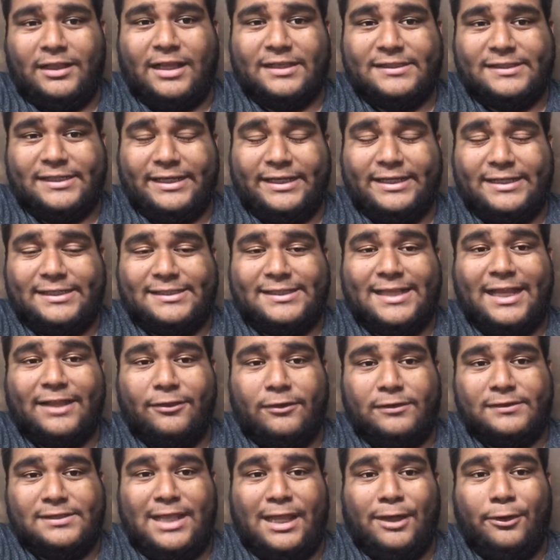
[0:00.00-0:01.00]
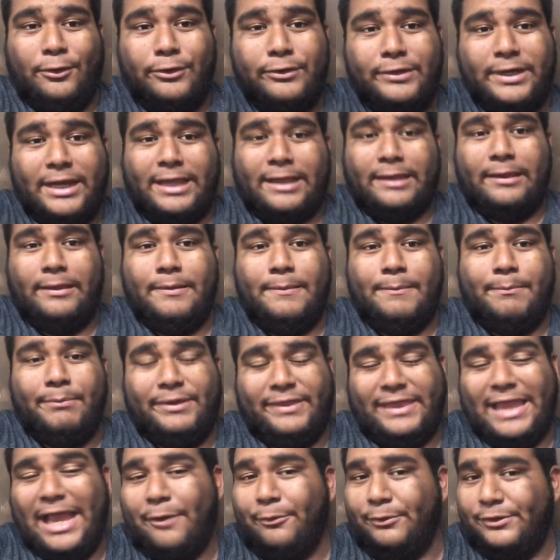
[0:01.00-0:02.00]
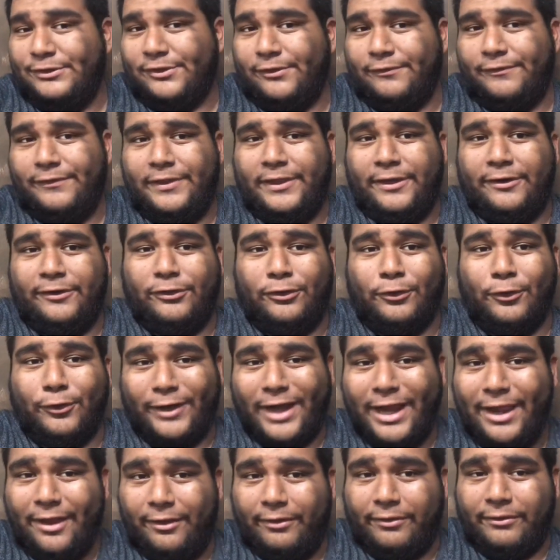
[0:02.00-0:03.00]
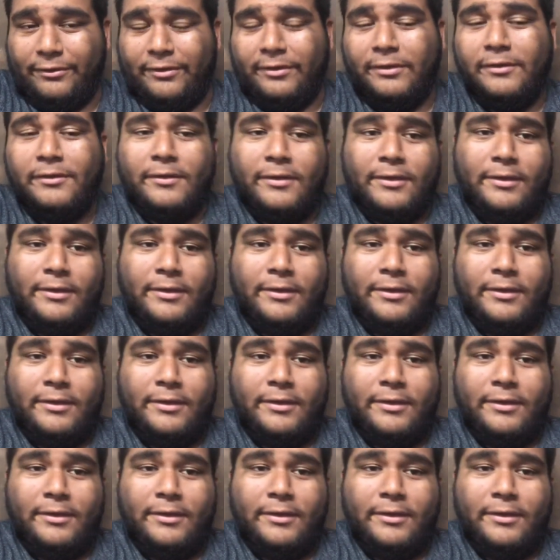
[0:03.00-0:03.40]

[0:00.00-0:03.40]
loss against Santos Laguna, but that was over there in Torreon.